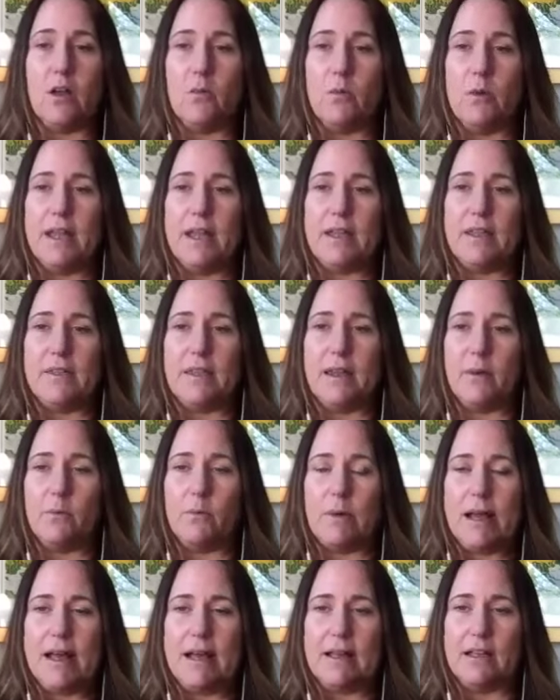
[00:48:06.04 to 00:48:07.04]
way in that
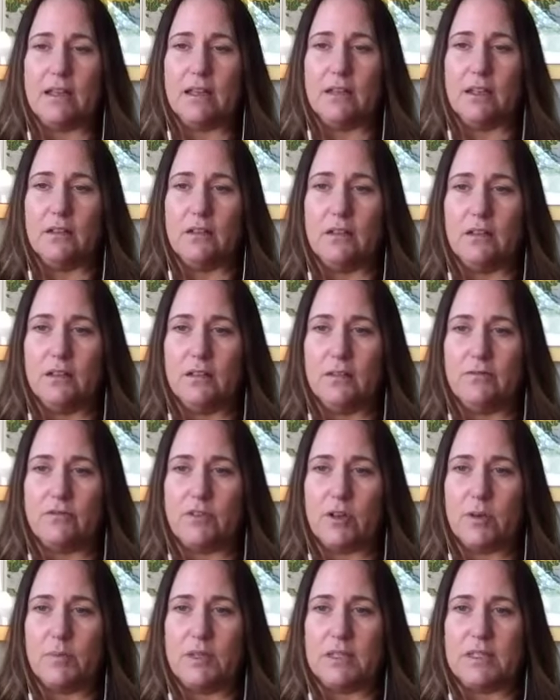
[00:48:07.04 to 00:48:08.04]
wagon
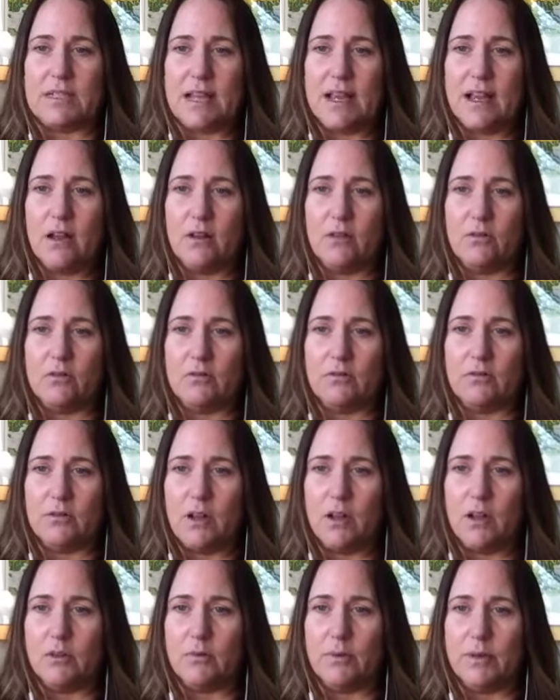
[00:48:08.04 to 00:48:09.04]
from the town
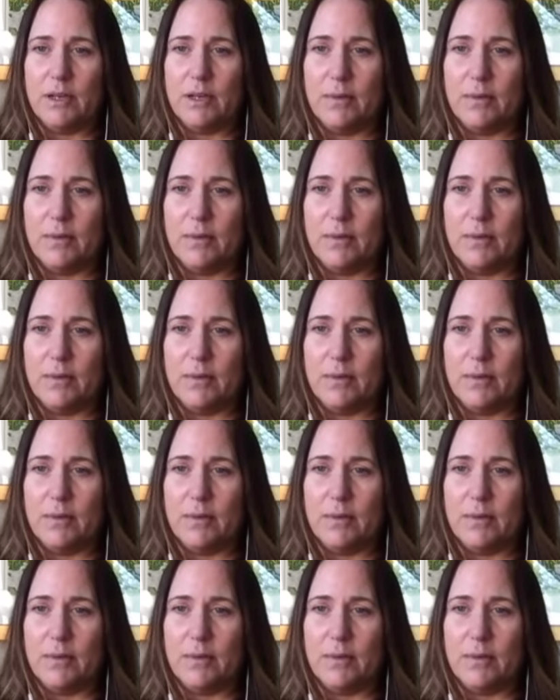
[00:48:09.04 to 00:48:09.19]
all the way up.